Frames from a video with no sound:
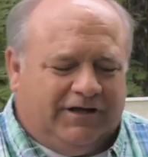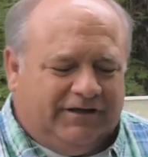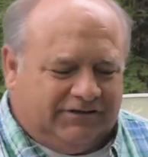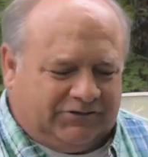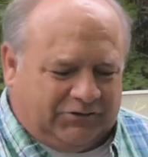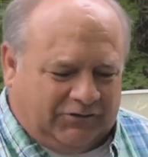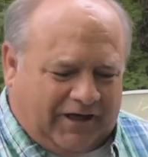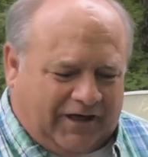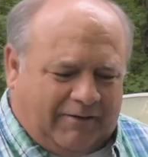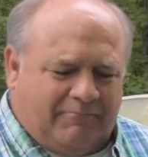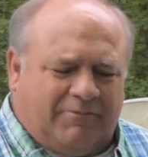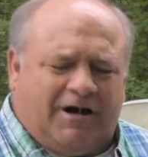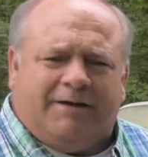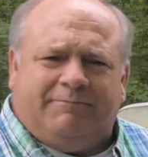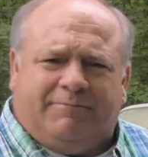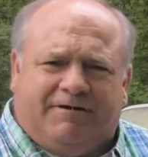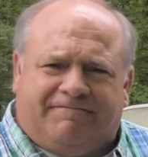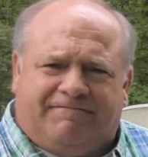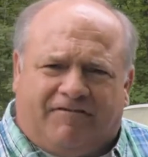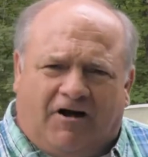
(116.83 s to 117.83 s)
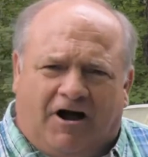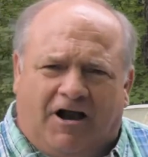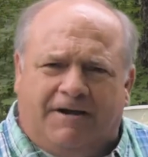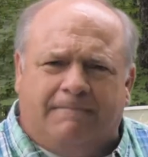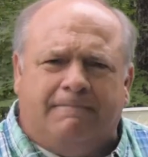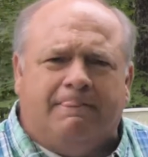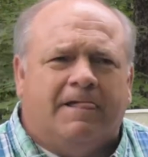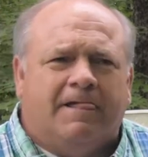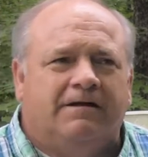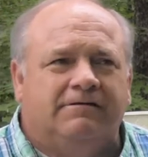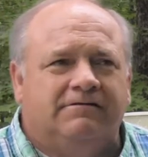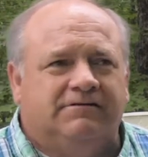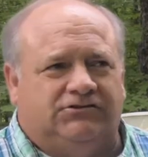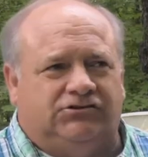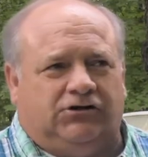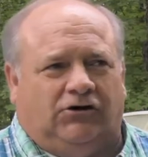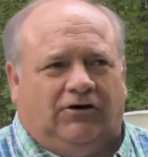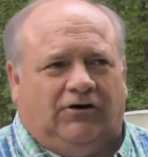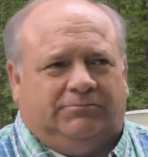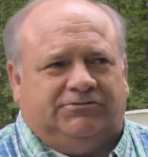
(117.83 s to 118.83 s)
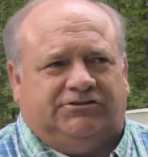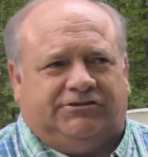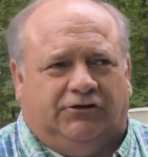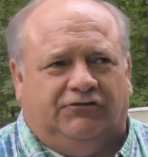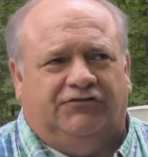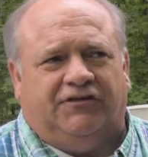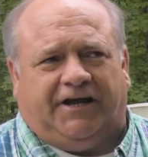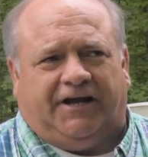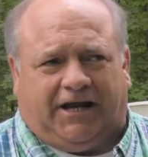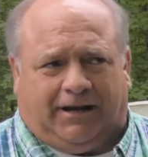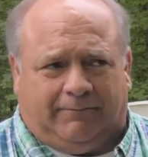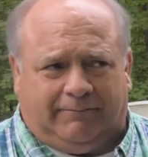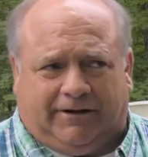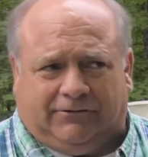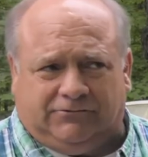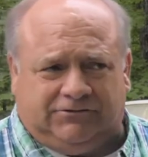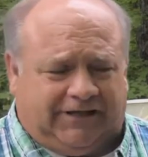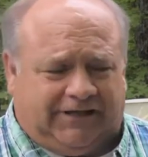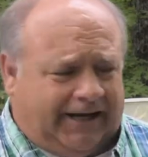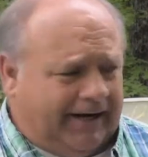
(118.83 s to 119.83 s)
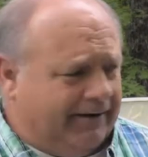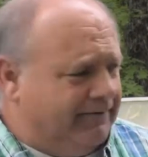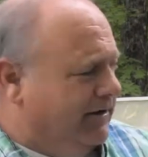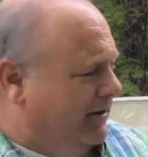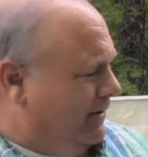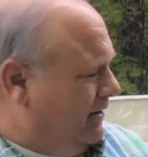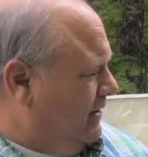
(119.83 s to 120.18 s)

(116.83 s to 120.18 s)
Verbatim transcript: So that might be fun, so I'm still thinking about that.